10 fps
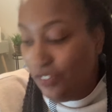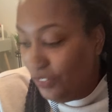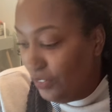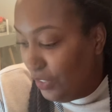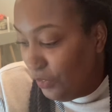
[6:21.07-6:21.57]

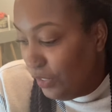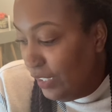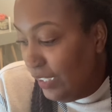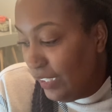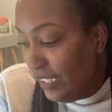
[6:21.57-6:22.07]
You know,
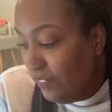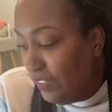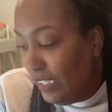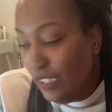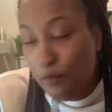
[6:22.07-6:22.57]
give
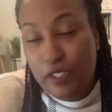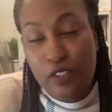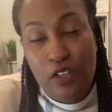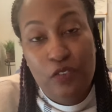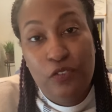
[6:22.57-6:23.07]
the enemy
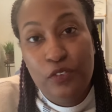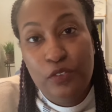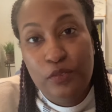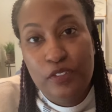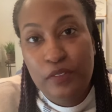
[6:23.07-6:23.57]
no
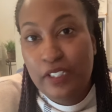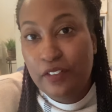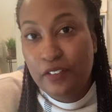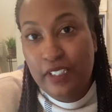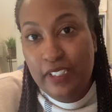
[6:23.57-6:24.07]
room to
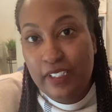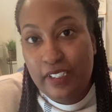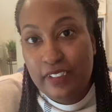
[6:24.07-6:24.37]
enter in.